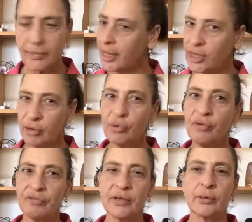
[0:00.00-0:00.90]
and they're all
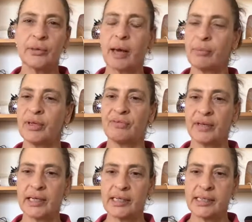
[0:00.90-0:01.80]
filled up with
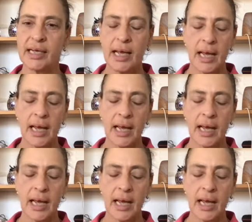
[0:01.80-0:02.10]
fillers.